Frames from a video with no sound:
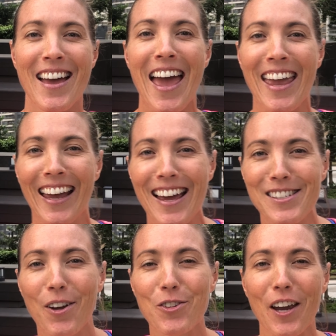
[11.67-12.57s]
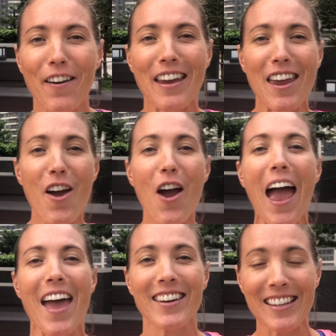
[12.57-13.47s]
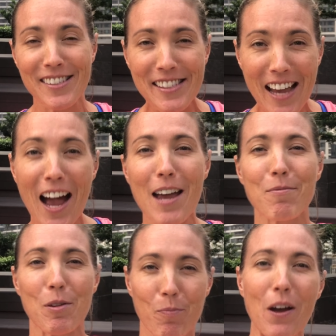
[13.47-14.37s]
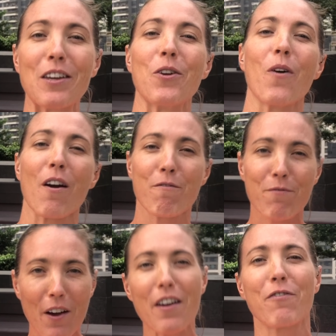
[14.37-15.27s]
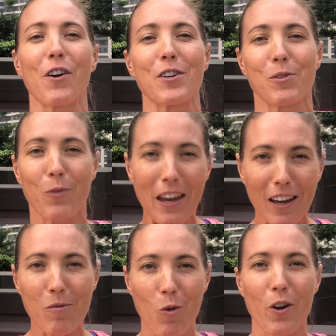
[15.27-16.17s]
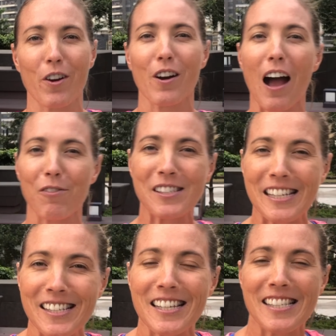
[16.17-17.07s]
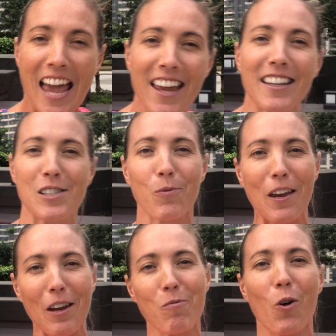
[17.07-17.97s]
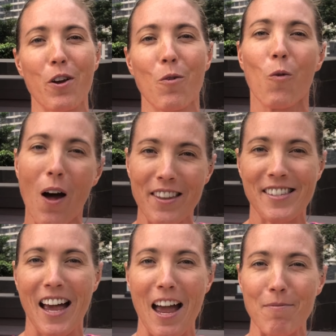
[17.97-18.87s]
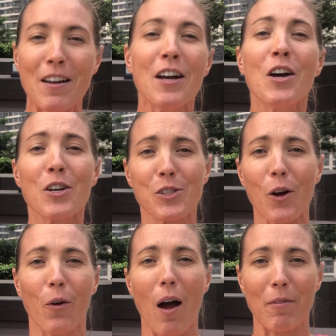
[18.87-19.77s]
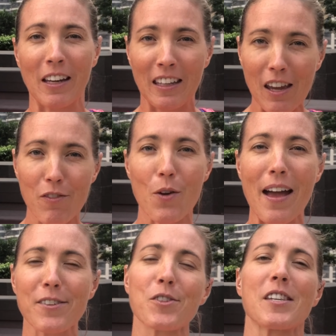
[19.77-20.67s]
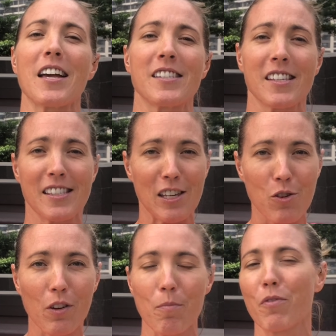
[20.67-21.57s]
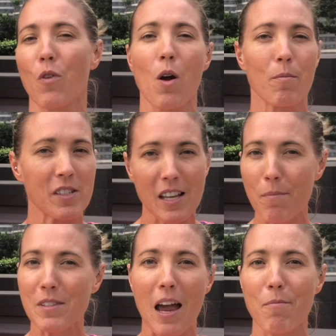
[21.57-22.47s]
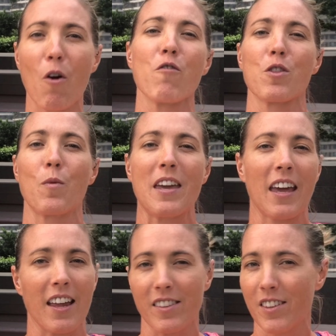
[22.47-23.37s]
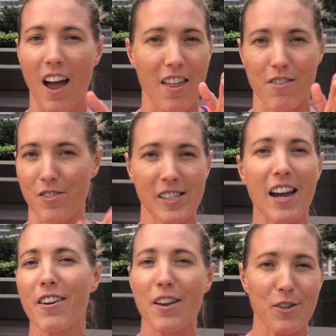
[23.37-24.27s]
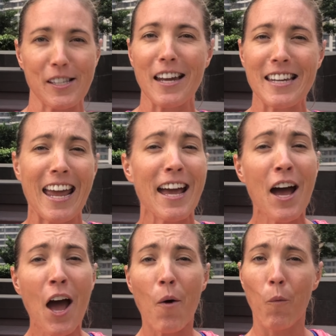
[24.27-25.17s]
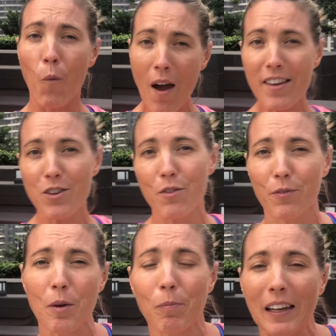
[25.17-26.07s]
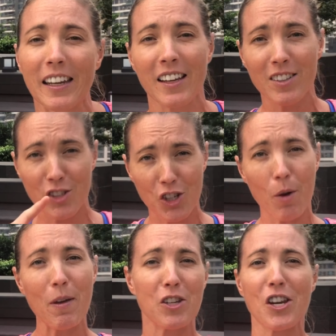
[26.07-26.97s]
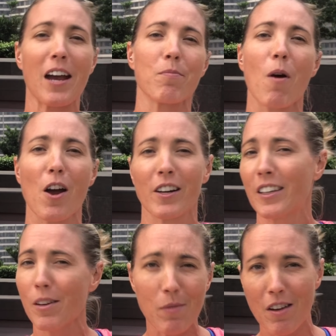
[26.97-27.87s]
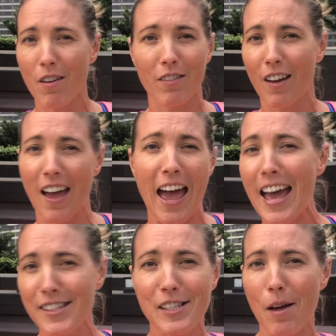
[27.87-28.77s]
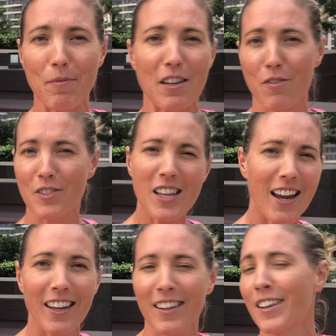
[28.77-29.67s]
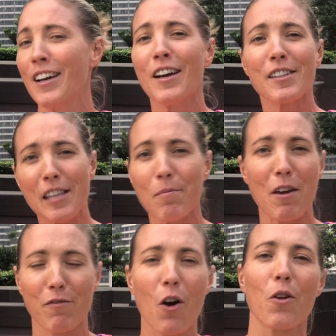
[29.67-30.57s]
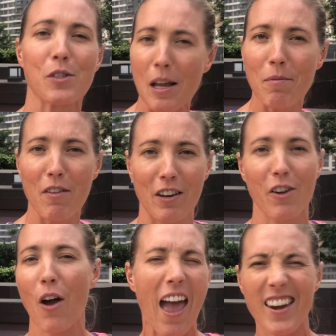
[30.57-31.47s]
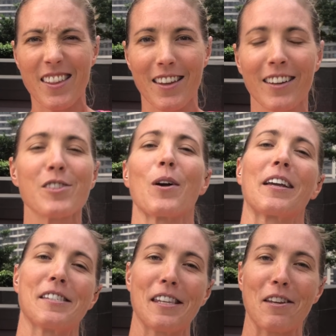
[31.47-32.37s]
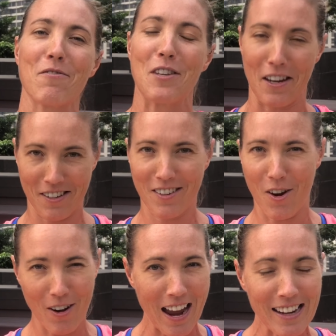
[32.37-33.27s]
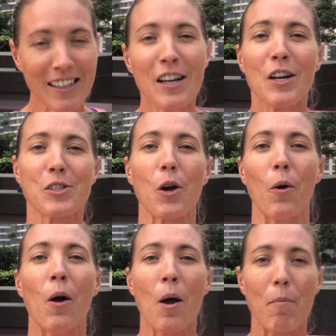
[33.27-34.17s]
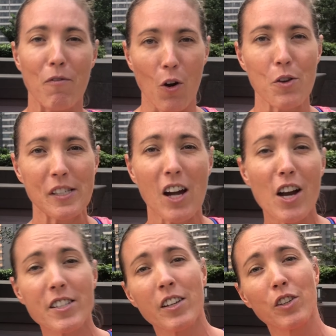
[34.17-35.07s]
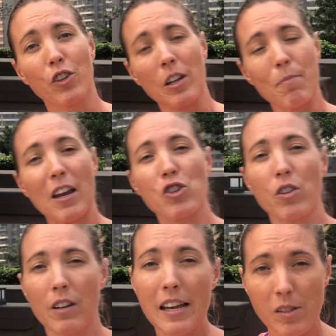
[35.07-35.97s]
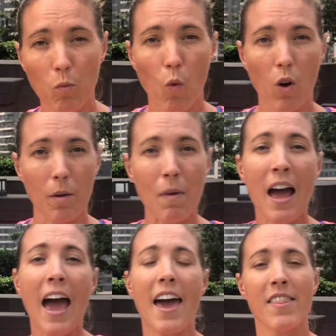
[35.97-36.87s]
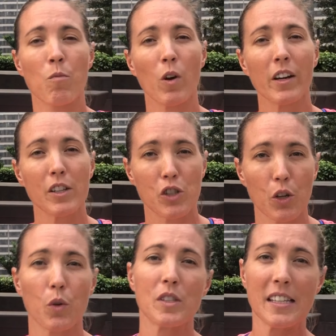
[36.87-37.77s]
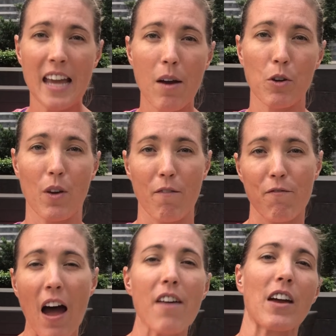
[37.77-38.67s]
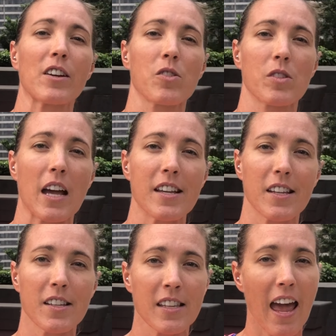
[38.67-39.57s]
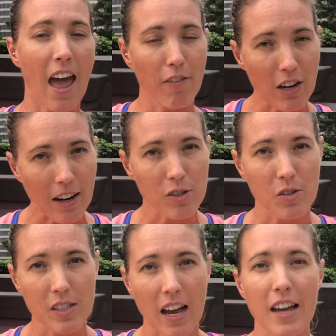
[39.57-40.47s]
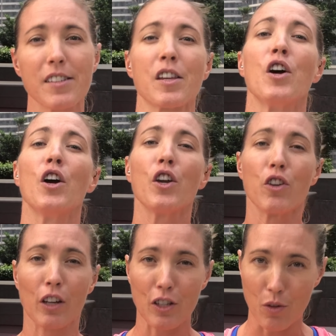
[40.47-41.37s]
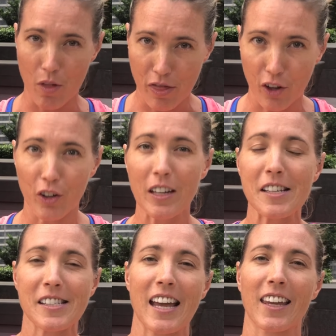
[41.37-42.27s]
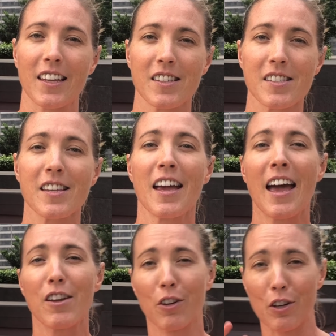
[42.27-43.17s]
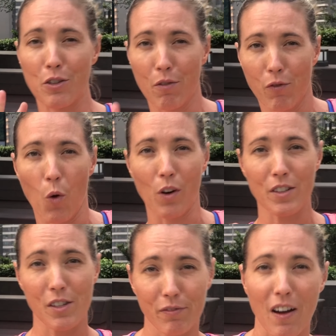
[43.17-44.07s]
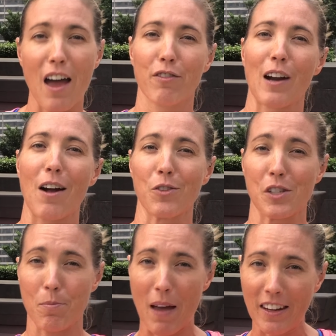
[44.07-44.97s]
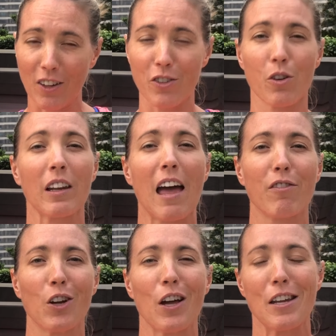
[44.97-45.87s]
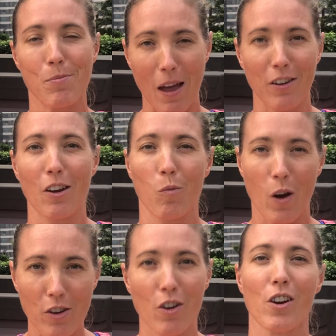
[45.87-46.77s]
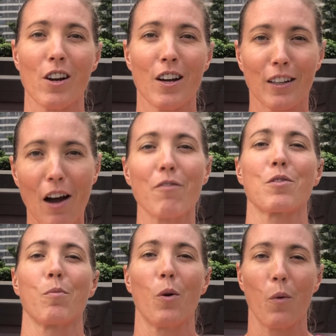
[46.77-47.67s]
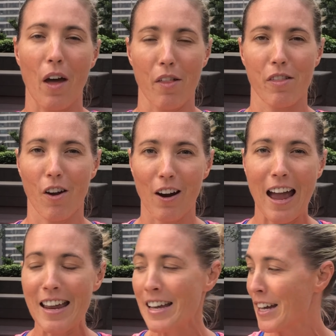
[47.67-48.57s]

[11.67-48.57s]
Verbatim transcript: Hey guys, Coach Kara here, and it's time to bring you our very first Weekend Warrior of Season 10. It's Weekend Warrior 1 time. So, I'm gonna give you exercises that you can perform sometime over the weekend, either Saturday or Sunday. When you've completed, show me a check mark, give me a, a heads up that you've done it, Send me a photo, send me a video, anything so I can see that you've done it. All right? So, before you start, you're gonna make sure you're nice and warm. And then we're gonna do today, we're doing five exercises. Every exercise, you're gonna do 30 seconds. You're gonna do four to five rounds, depending on your level and depending on what you're comfortable with. All right?